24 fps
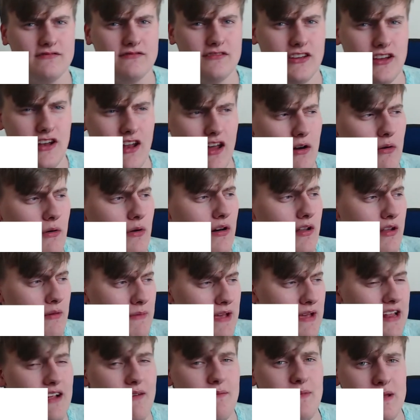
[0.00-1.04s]
You know what I
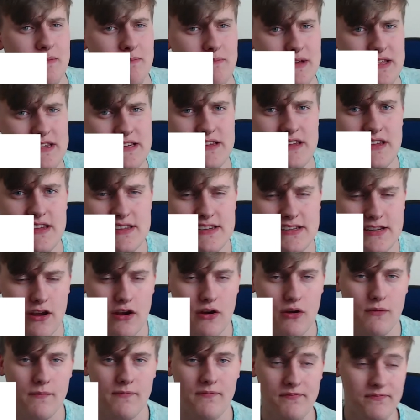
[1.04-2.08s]
mean? I mean business.
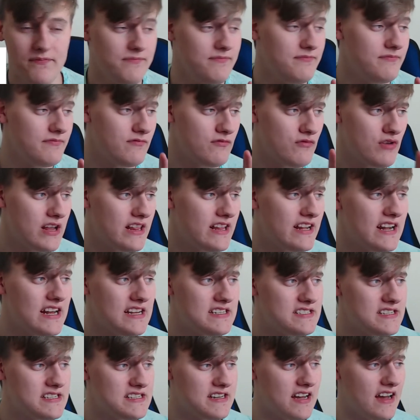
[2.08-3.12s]
So, really
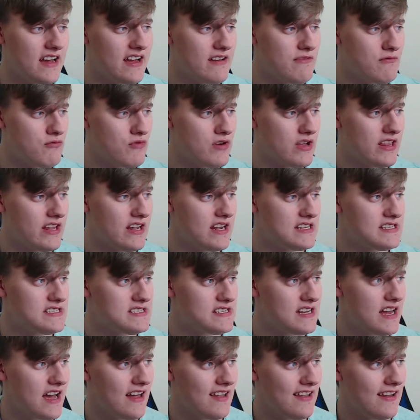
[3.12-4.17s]
nice design, really nice
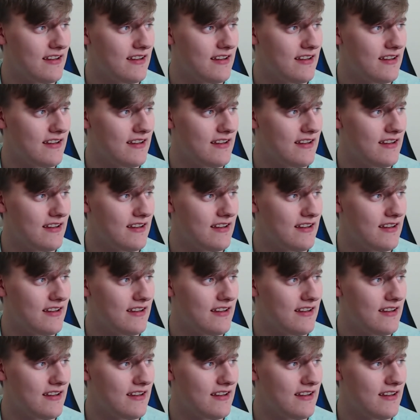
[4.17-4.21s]
style.